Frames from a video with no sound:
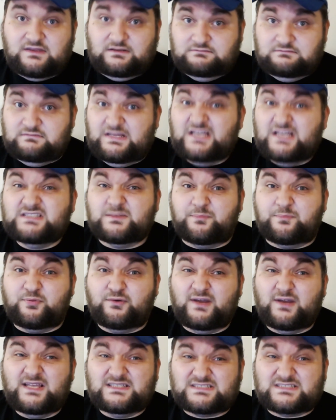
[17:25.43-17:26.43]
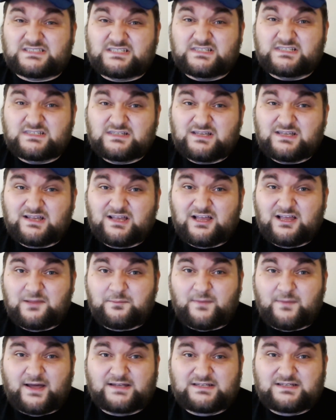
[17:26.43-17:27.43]
he's a priest,
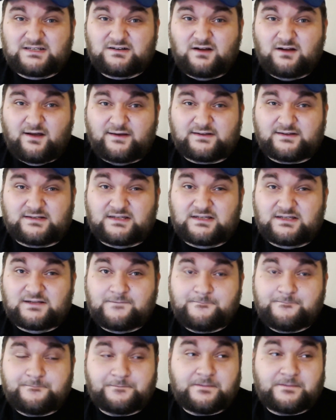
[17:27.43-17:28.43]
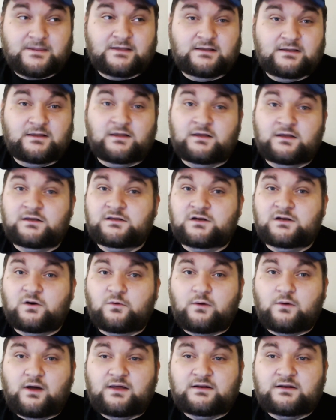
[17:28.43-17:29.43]
my dear Ugni. You know
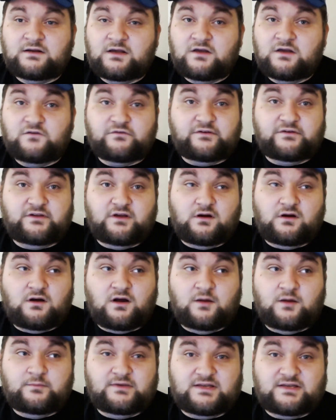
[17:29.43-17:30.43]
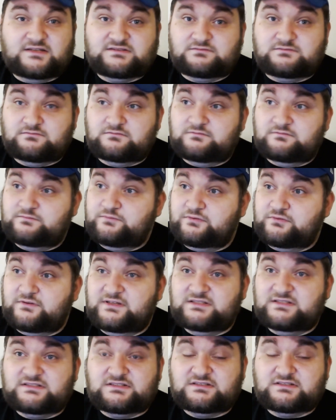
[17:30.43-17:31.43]
what? For your army, because
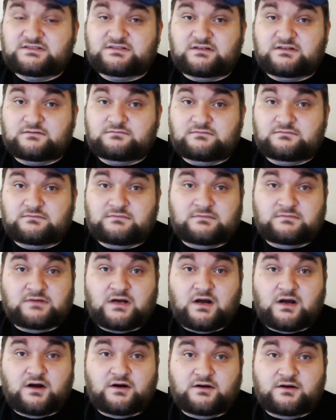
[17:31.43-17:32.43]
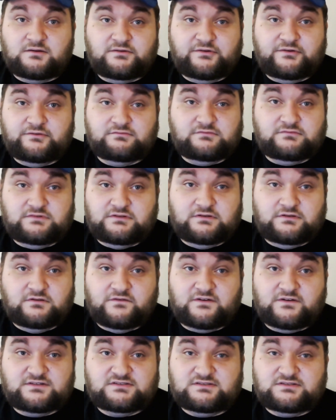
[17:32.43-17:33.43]
priests are
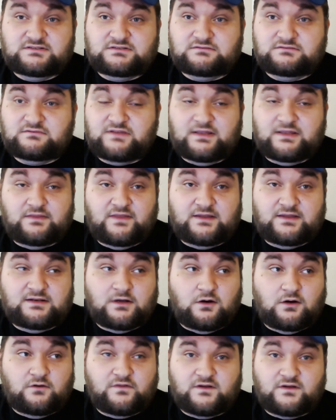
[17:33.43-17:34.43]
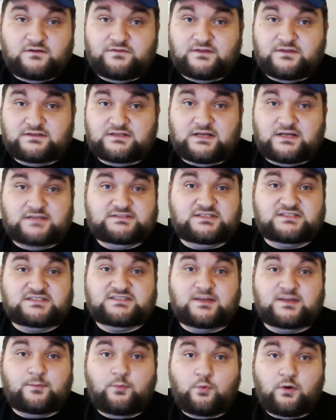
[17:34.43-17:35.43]
universally, they know the
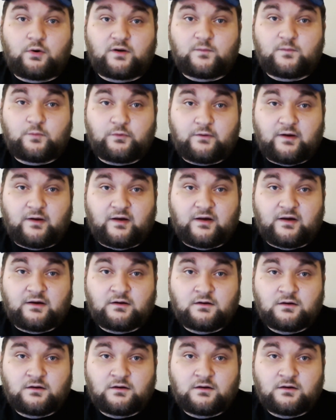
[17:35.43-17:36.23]
6-up ward prayer,